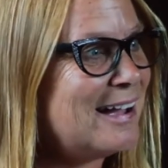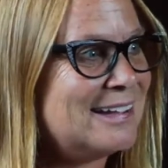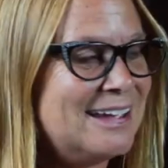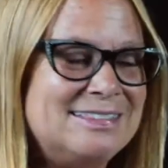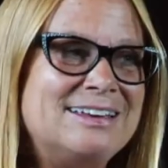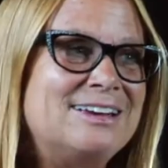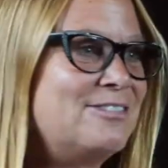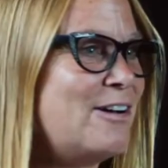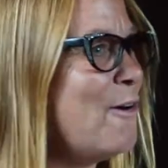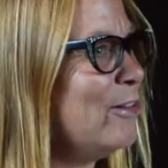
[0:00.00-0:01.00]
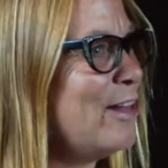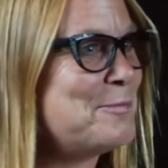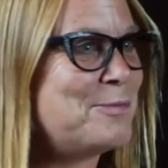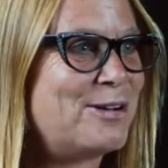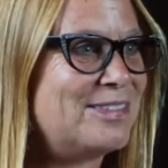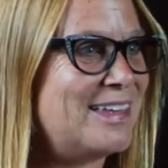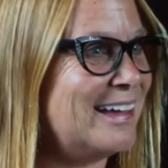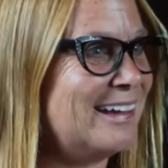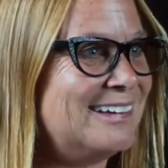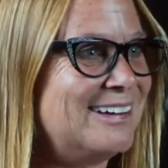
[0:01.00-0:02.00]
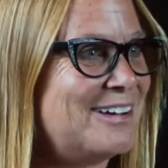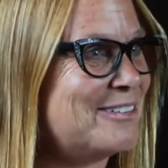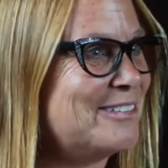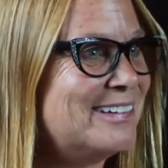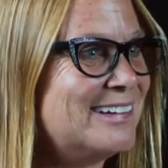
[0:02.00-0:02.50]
can't think of a whole lot more that, you know,